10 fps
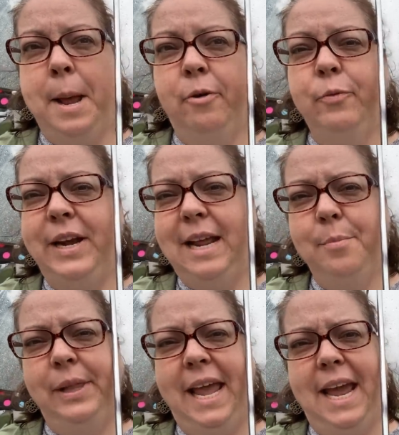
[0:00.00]
reading
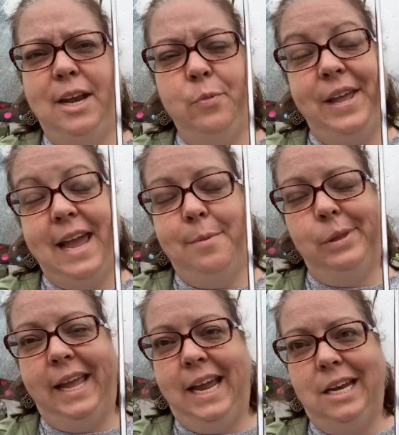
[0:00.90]
plan and weekend
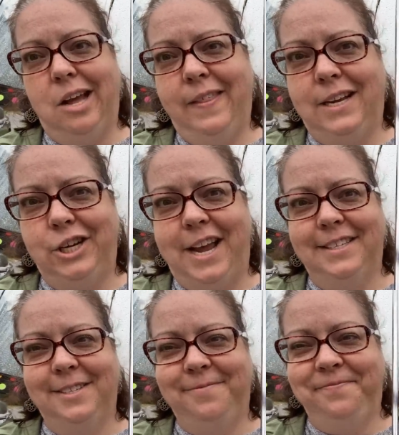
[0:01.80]
plan and all that jazz.